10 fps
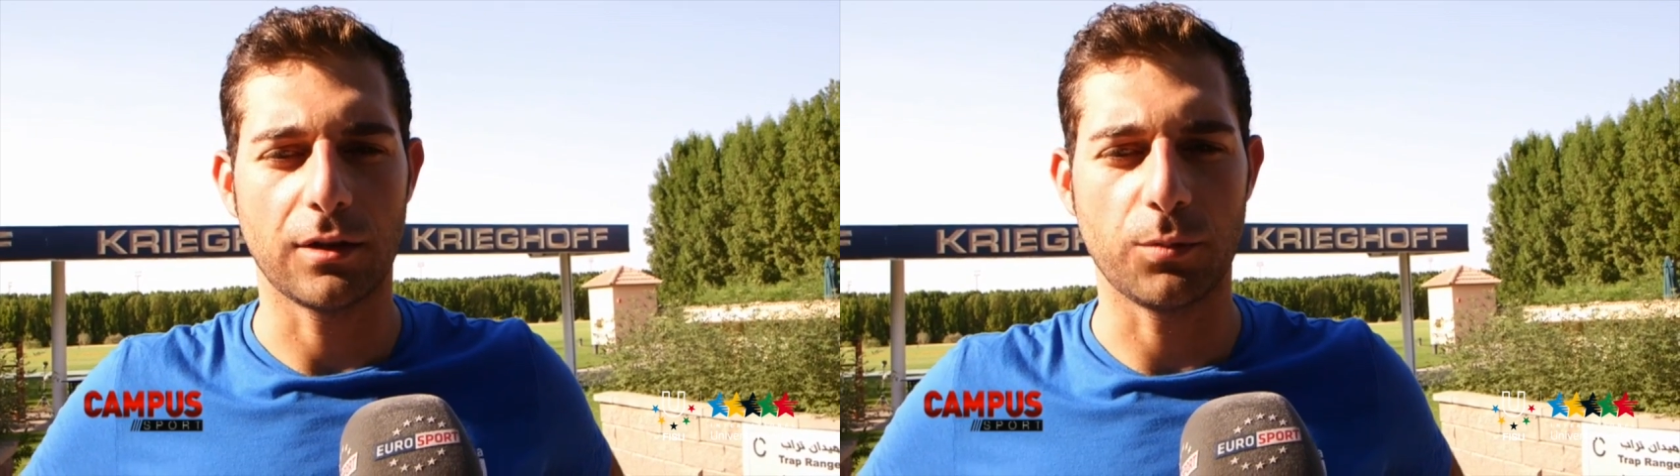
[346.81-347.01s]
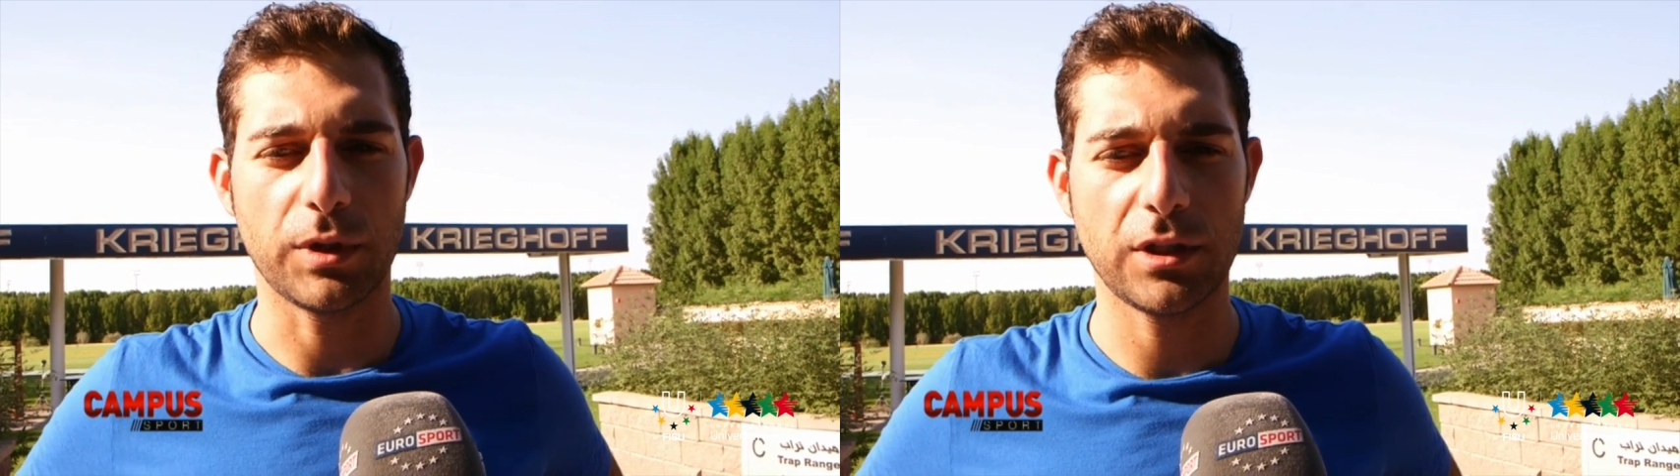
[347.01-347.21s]

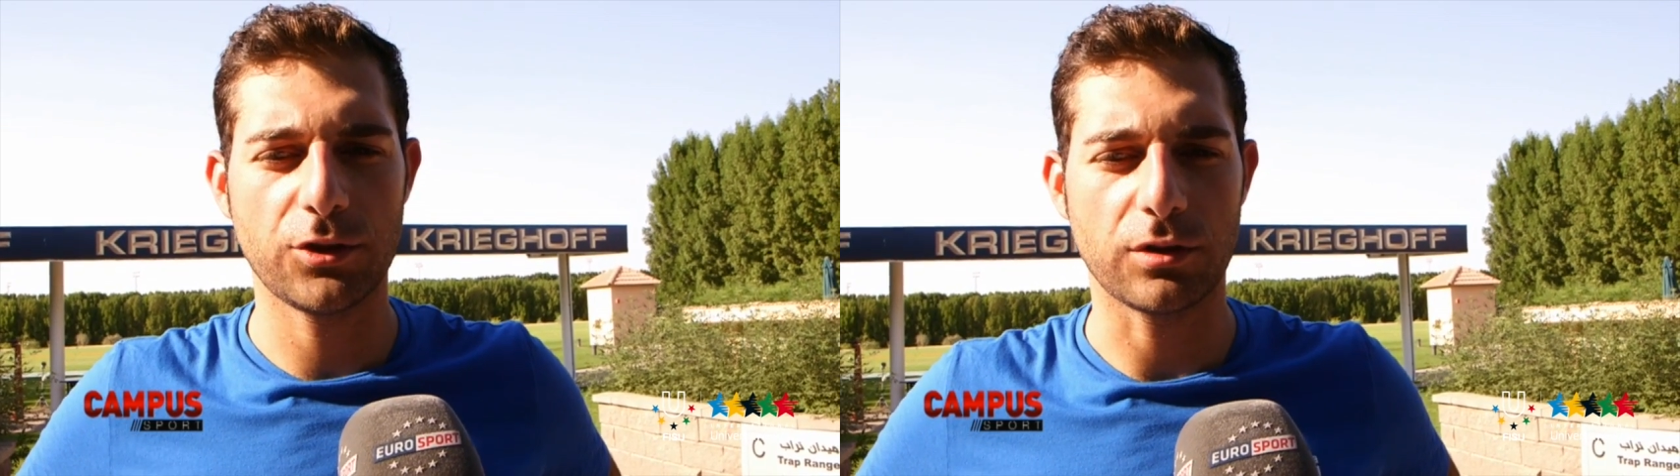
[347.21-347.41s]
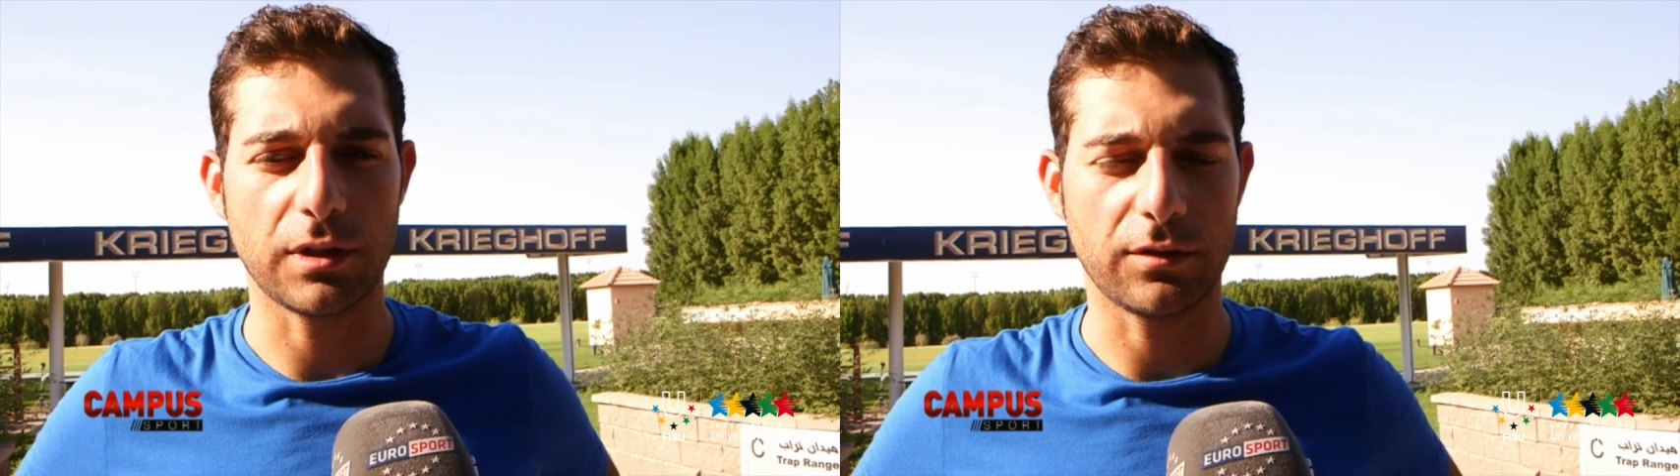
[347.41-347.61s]

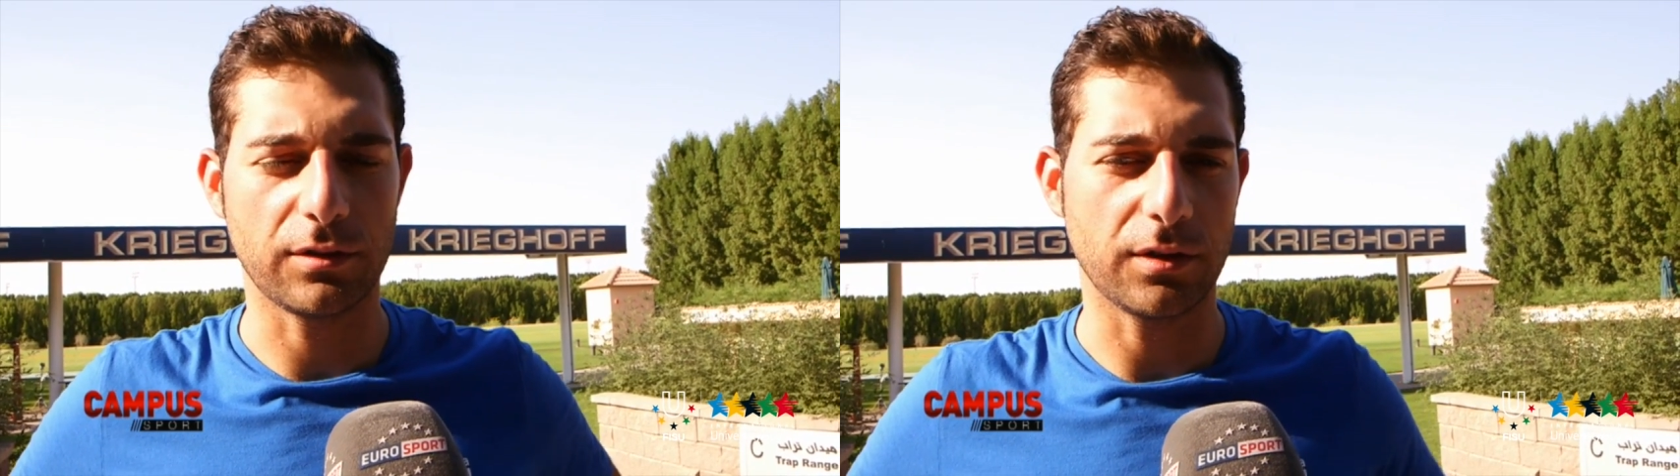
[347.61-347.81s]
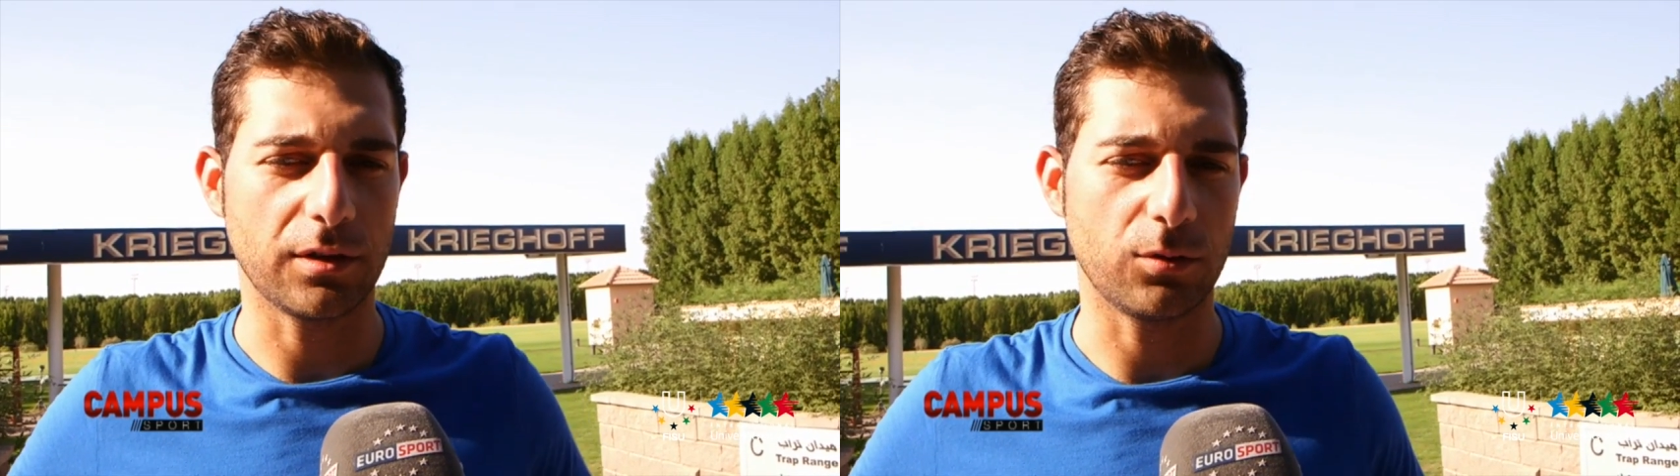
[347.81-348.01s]
competition
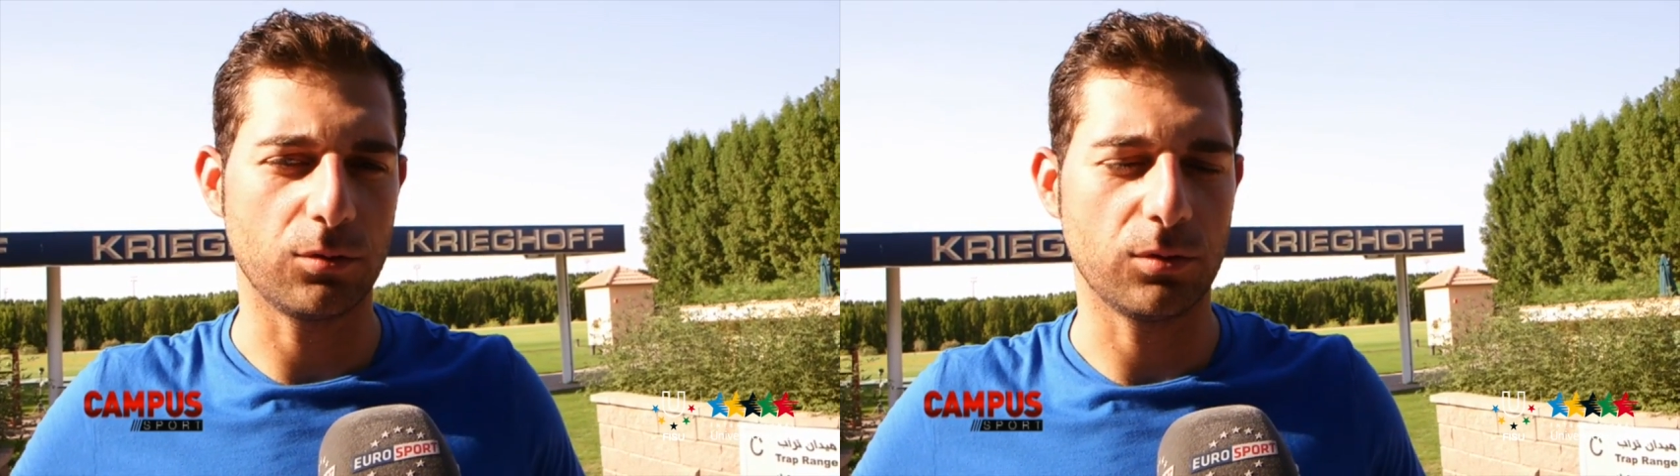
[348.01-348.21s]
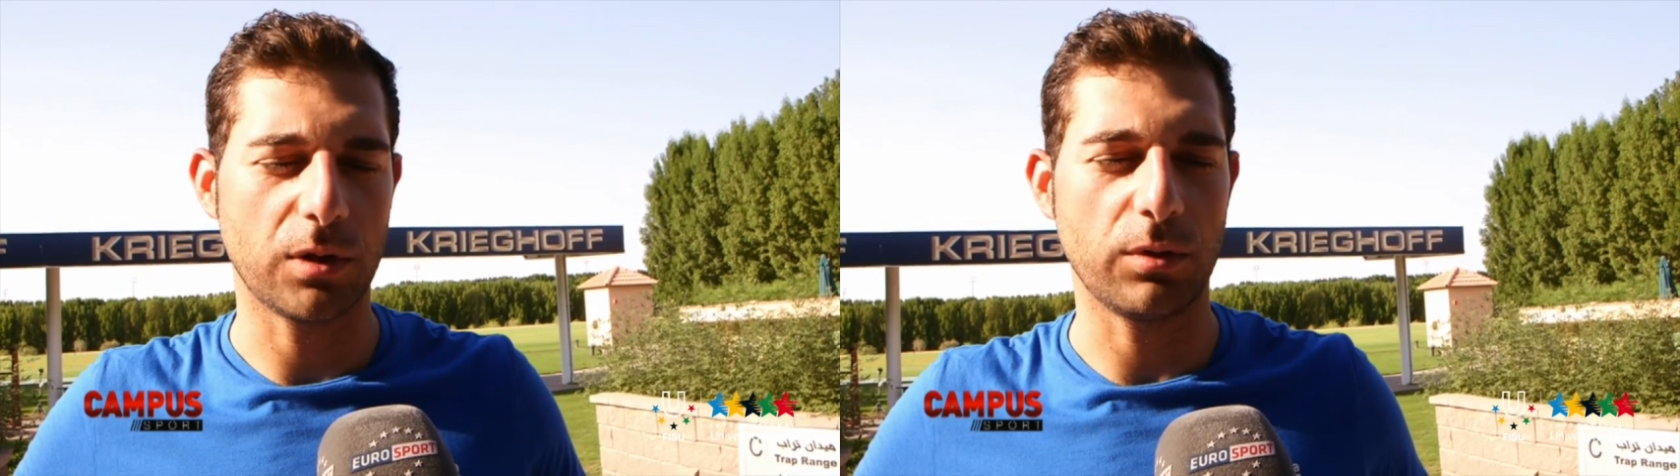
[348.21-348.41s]
is
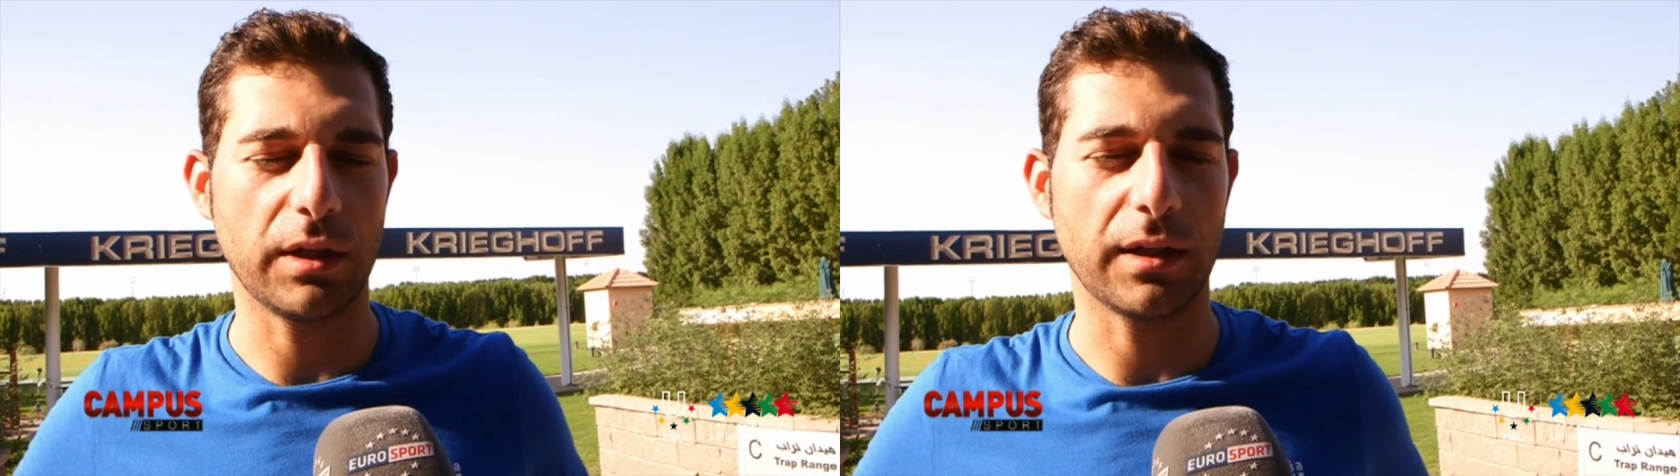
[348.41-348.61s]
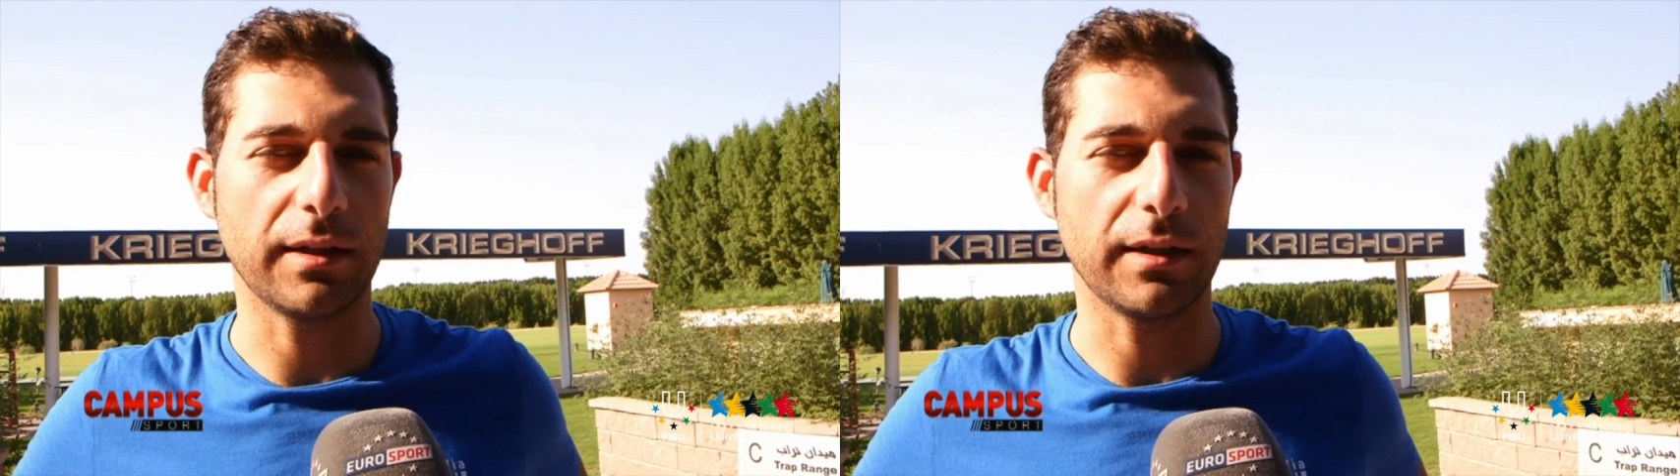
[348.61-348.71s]
in one week